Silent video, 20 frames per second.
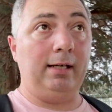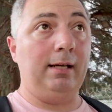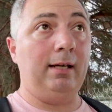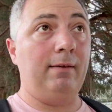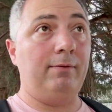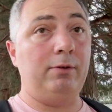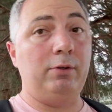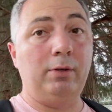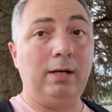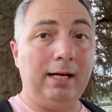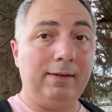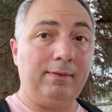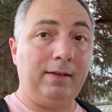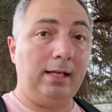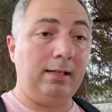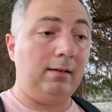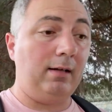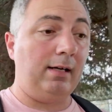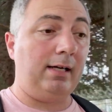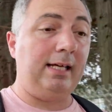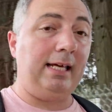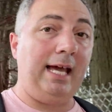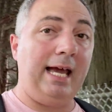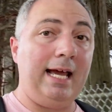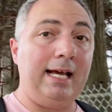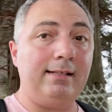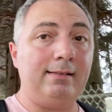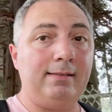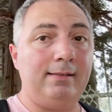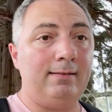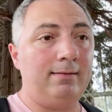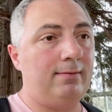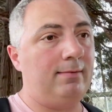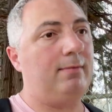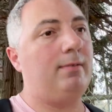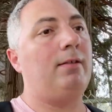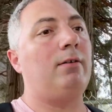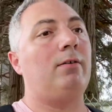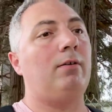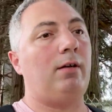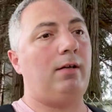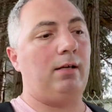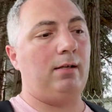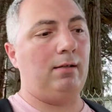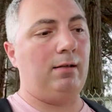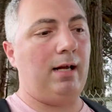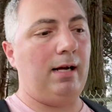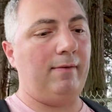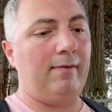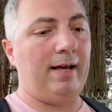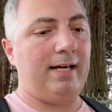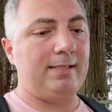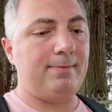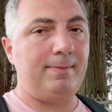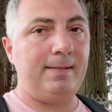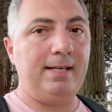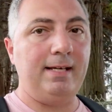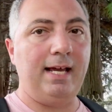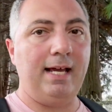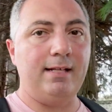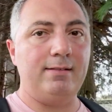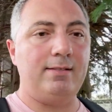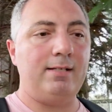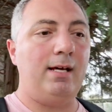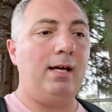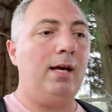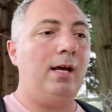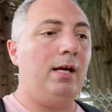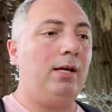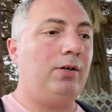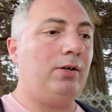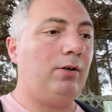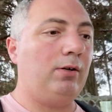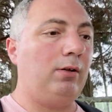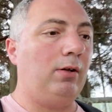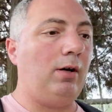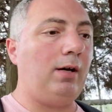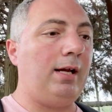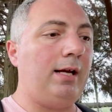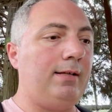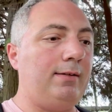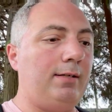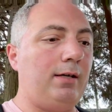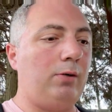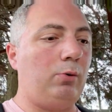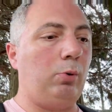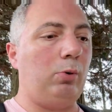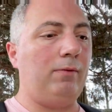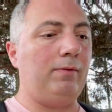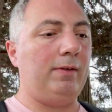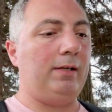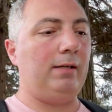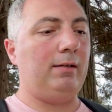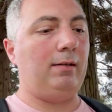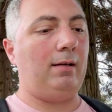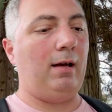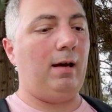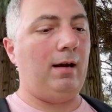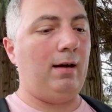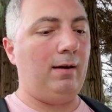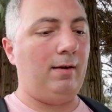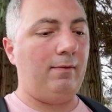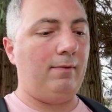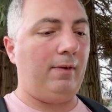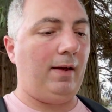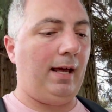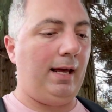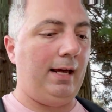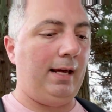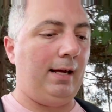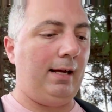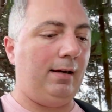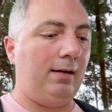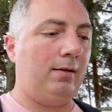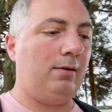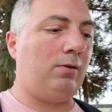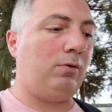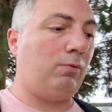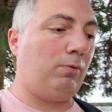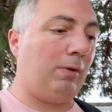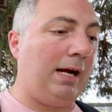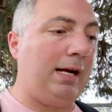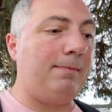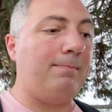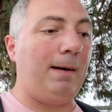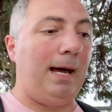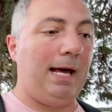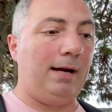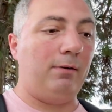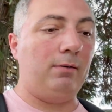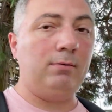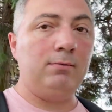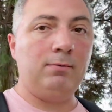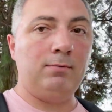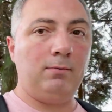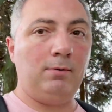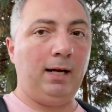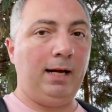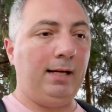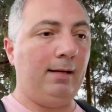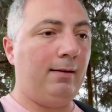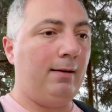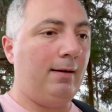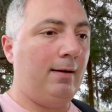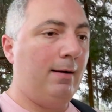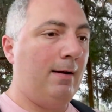If you got that lucky egg, you're looking at a lot of XP gains. You're looking at the equivalent of a raid battle, right?